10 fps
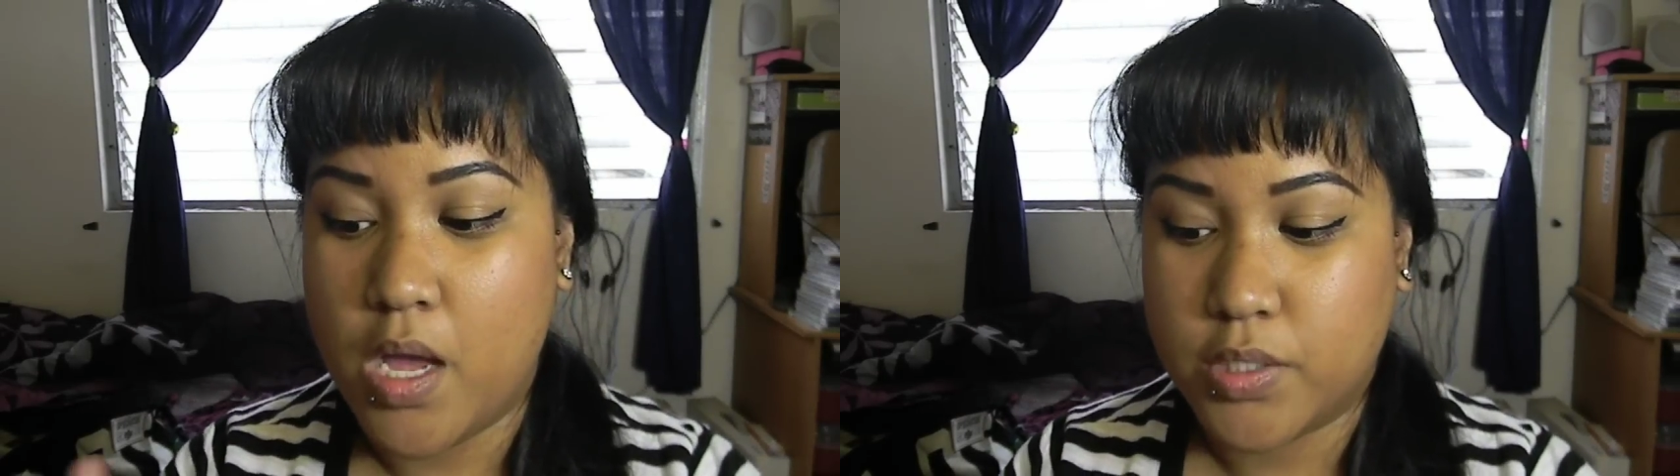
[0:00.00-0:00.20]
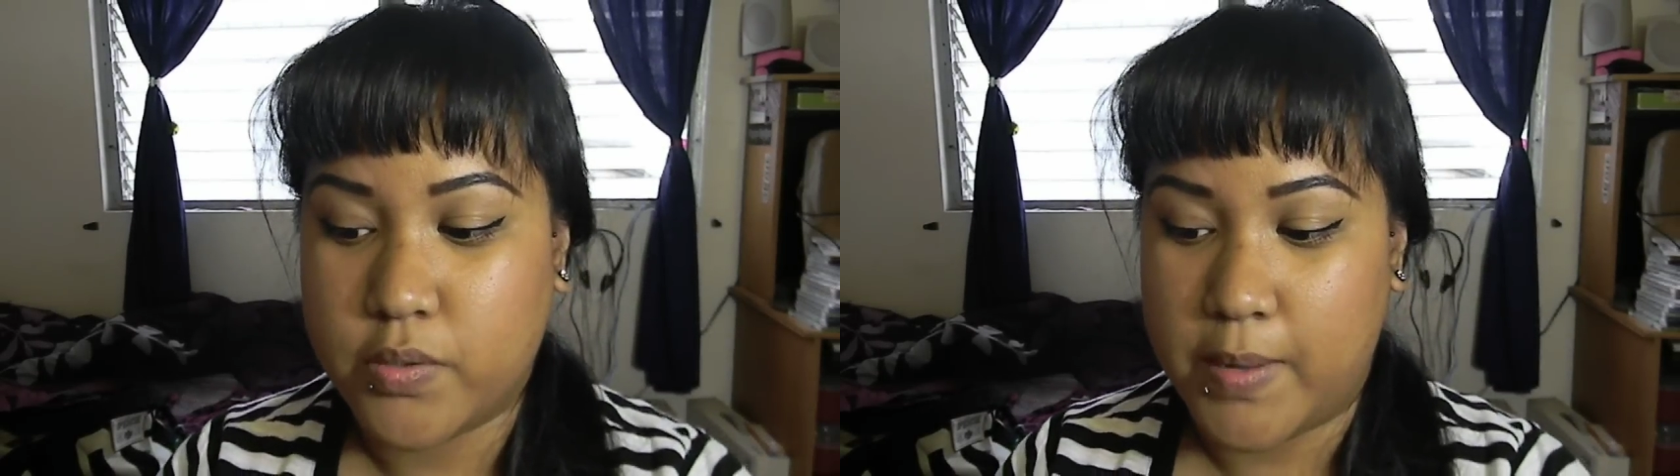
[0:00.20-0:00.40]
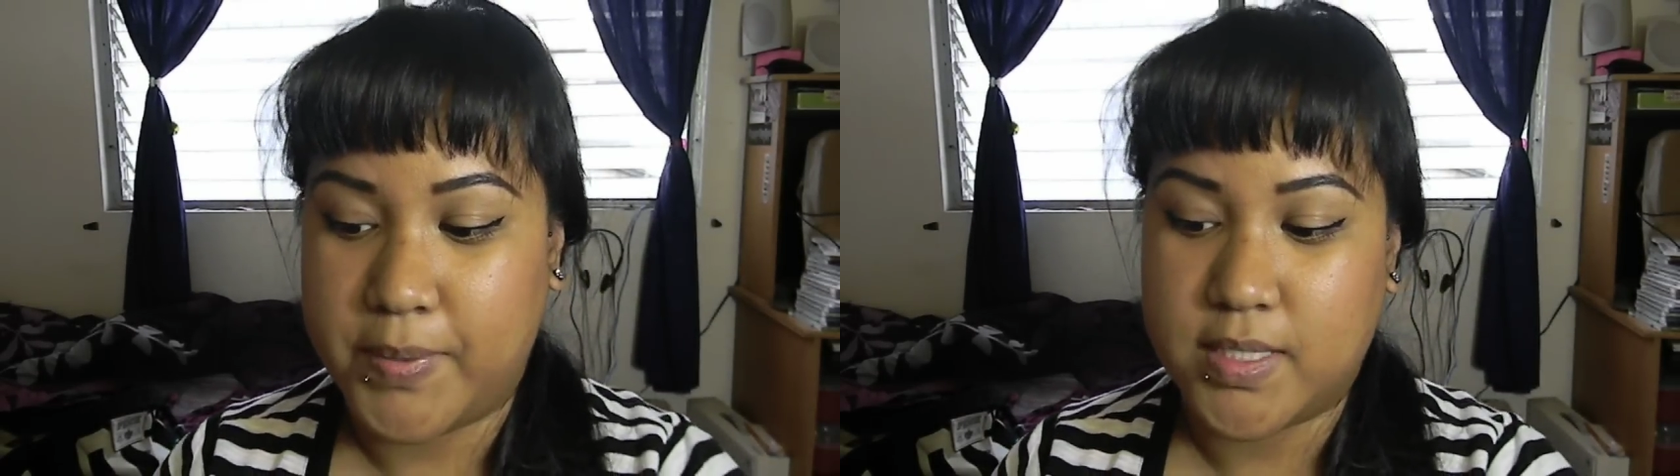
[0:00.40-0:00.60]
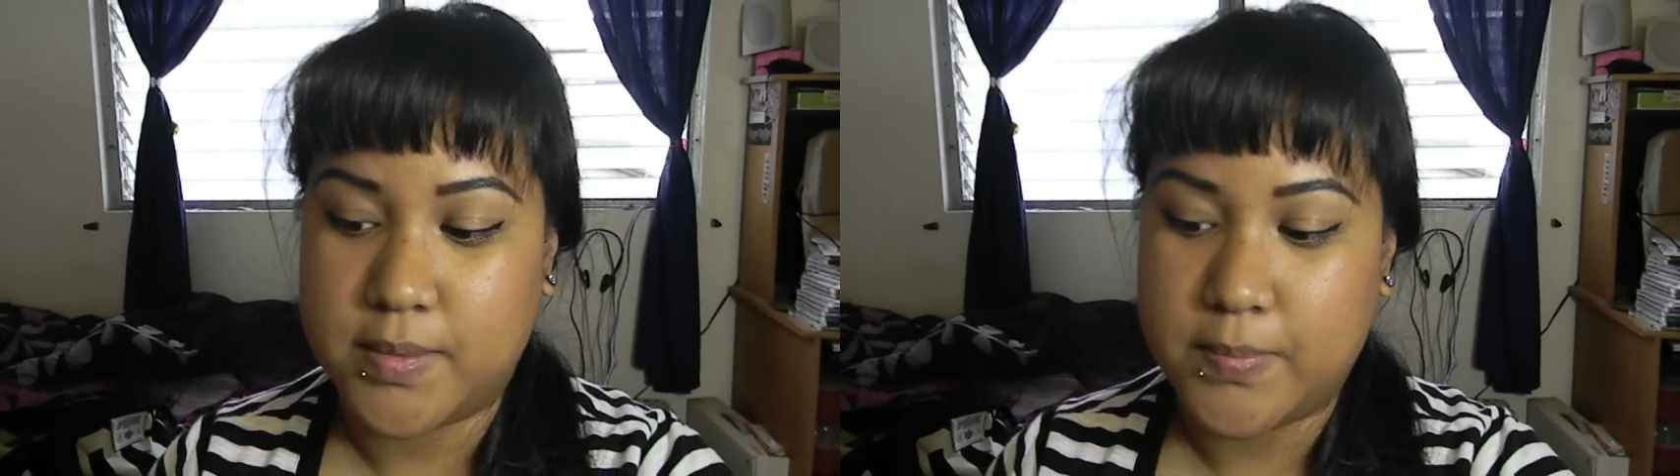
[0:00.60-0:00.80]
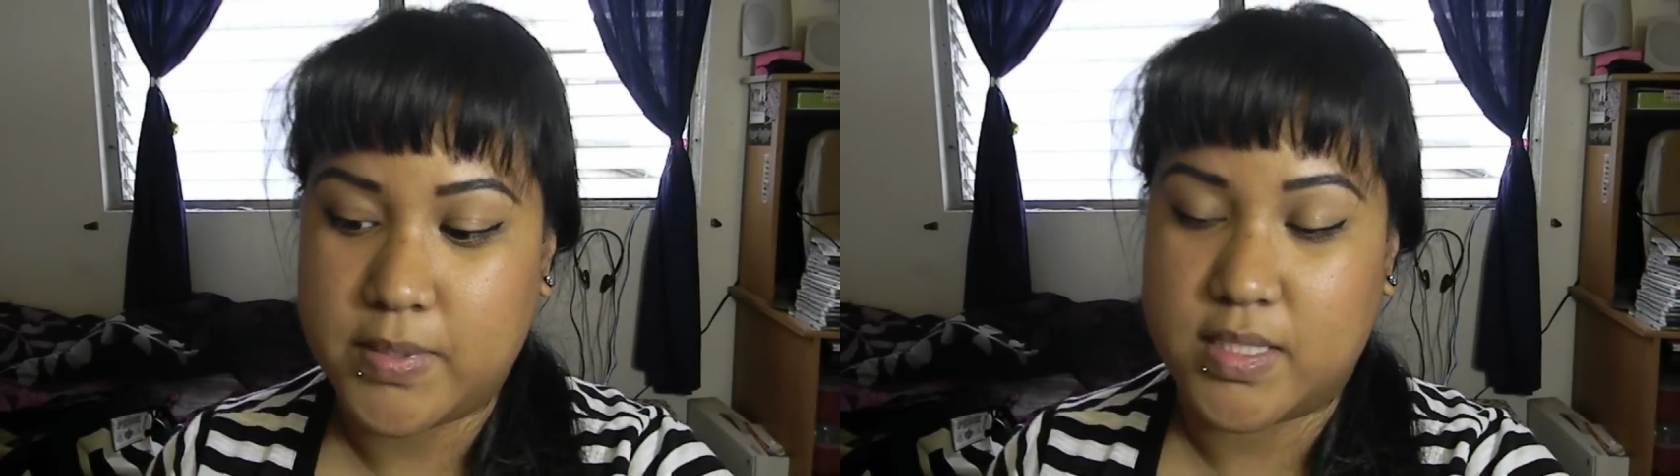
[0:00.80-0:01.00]
So I picked up
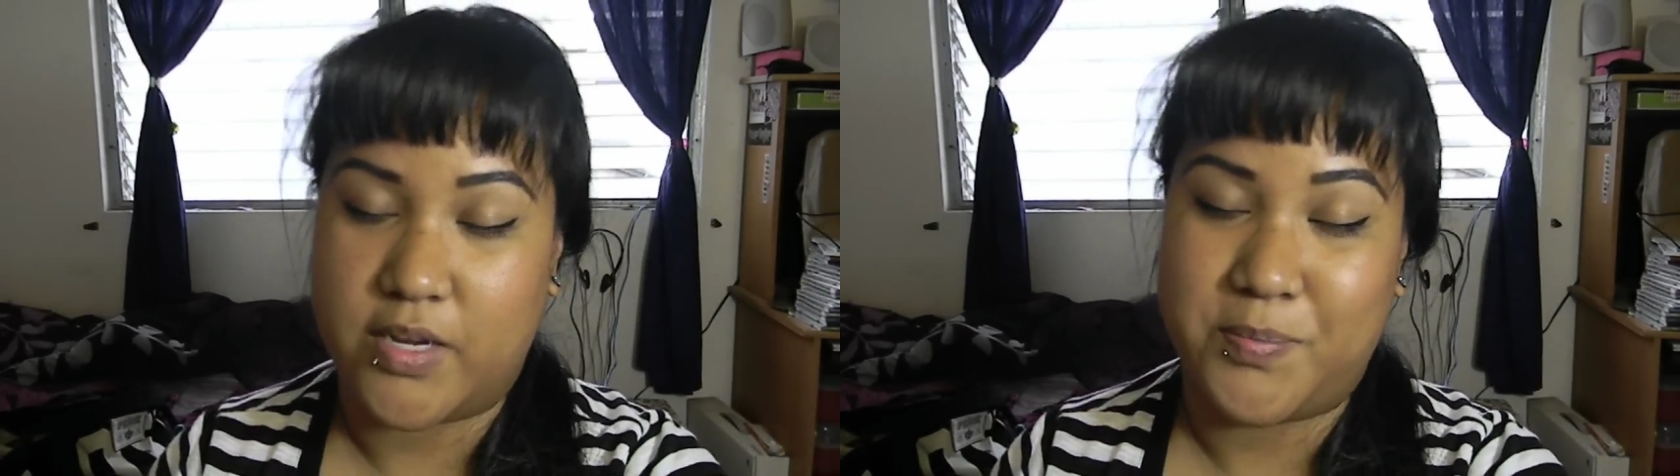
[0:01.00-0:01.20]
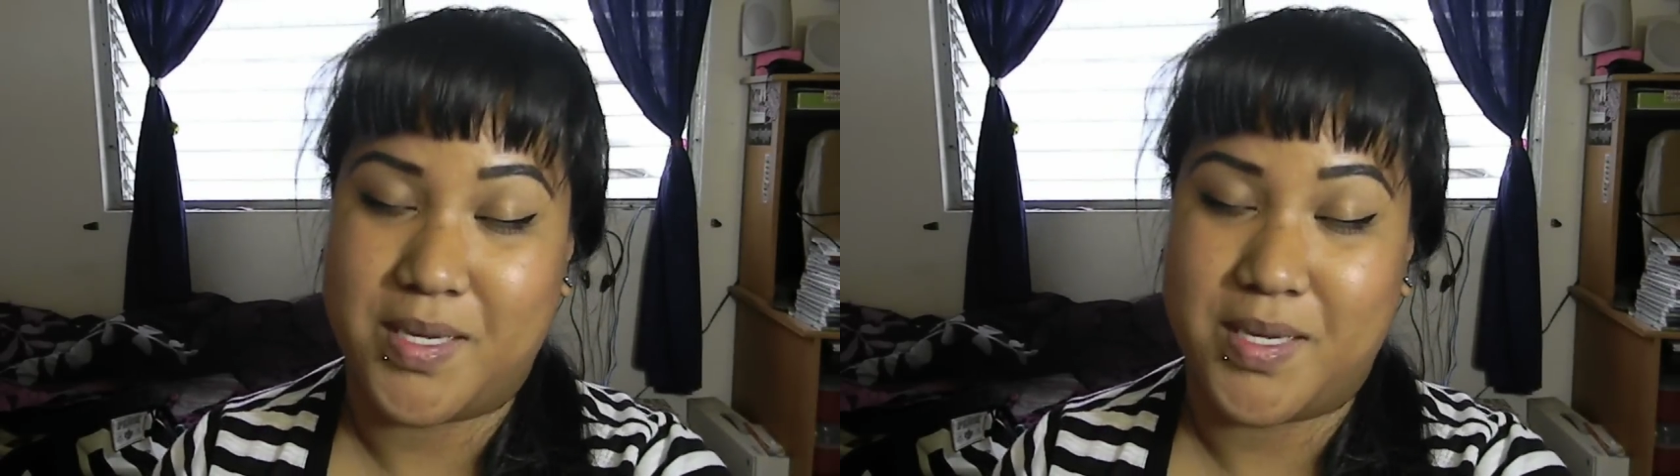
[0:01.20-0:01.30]
some stuff